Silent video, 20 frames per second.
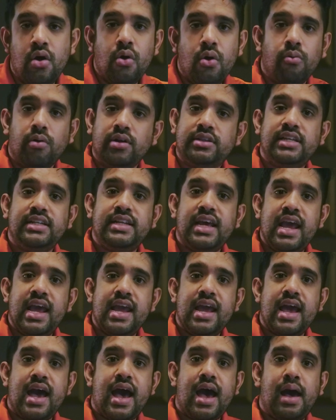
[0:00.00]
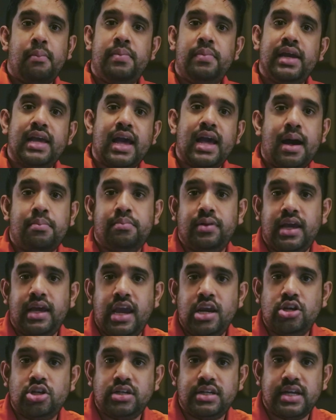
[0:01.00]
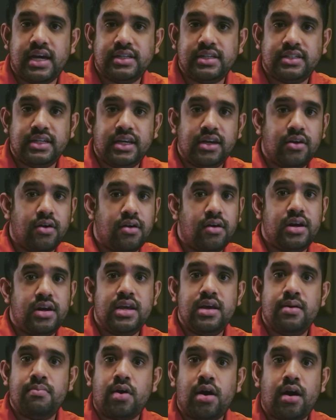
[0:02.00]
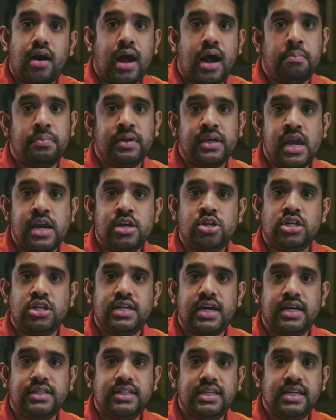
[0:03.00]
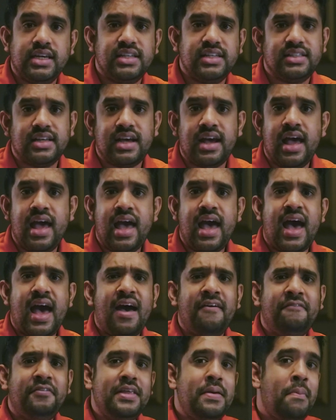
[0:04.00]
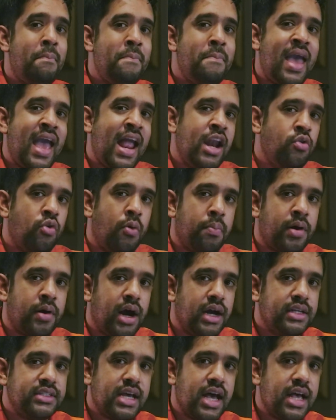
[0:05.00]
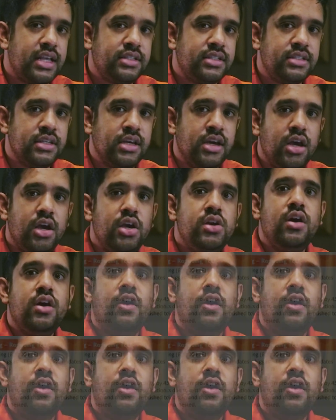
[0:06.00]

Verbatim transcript: Well, today, Epic application testing or EMR application testing is a heavily manual process. You